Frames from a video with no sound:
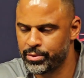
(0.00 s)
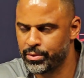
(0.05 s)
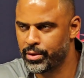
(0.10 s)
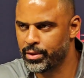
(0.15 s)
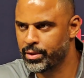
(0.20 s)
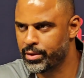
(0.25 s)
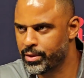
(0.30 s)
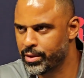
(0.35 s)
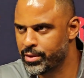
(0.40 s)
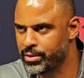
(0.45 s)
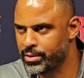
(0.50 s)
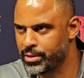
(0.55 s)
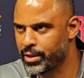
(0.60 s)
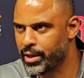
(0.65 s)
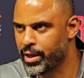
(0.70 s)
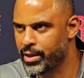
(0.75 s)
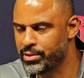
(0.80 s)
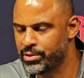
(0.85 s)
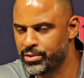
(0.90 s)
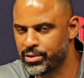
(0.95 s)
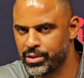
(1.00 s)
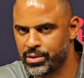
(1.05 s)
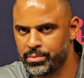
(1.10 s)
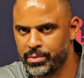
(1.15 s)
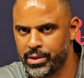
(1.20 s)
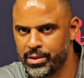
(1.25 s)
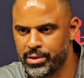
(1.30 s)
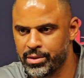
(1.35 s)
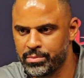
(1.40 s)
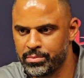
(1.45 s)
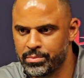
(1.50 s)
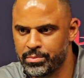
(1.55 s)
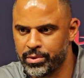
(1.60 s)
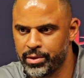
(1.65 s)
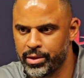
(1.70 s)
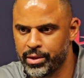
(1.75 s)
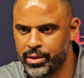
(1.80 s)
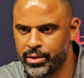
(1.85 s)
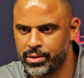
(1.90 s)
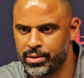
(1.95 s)
do all the things the guys you just mentioned,
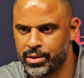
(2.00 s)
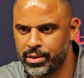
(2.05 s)
Reagan.